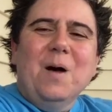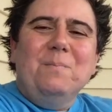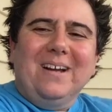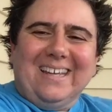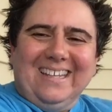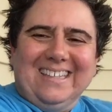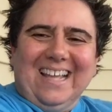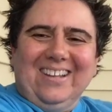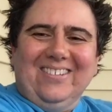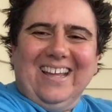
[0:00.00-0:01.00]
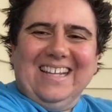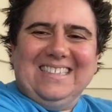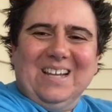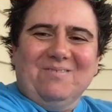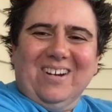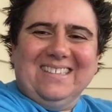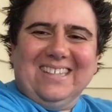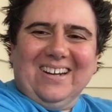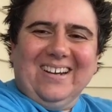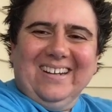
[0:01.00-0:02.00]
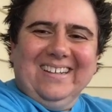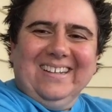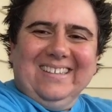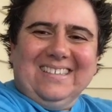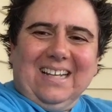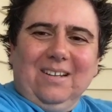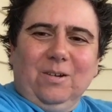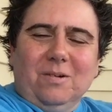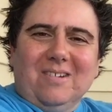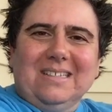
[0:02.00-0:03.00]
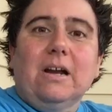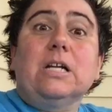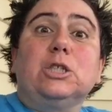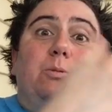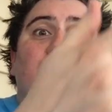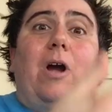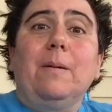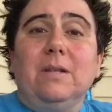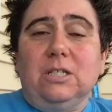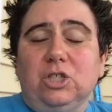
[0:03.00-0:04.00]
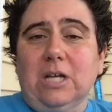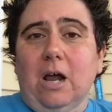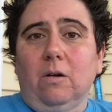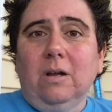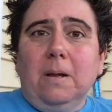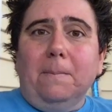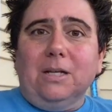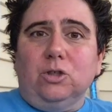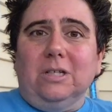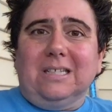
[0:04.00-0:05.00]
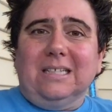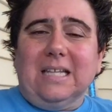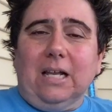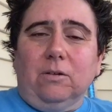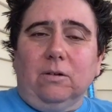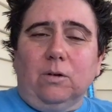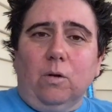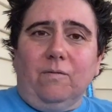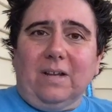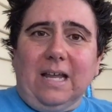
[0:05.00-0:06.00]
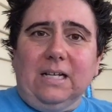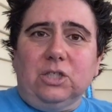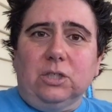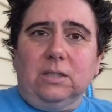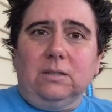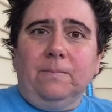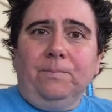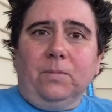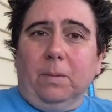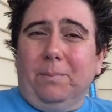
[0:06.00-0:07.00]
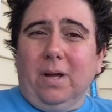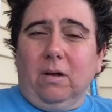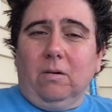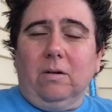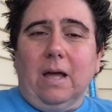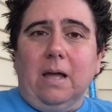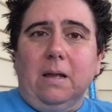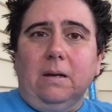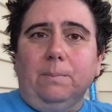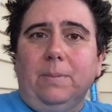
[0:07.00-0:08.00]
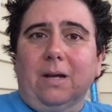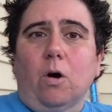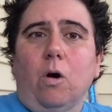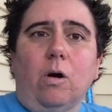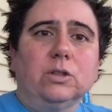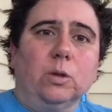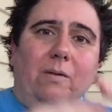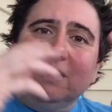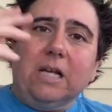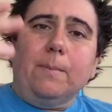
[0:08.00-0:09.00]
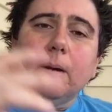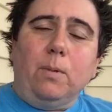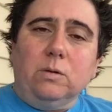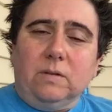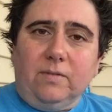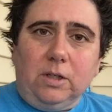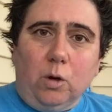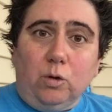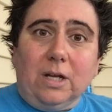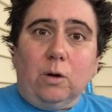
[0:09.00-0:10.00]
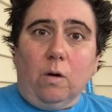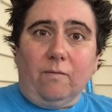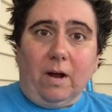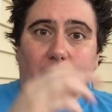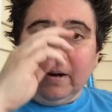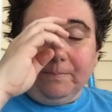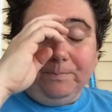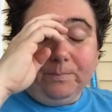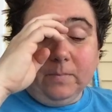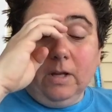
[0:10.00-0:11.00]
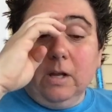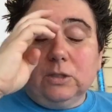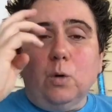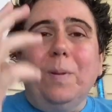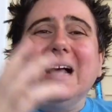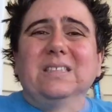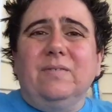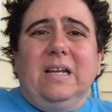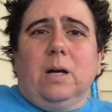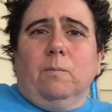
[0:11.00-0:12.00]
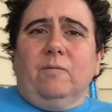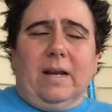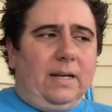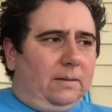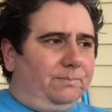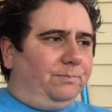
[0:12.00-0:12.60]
but click that little ATM right there, that little one right there, and subscribe to this channel. Make sure you click that little notification, the bell, and pick all. So every time I post a video, you get notified, all right? So passive income vending.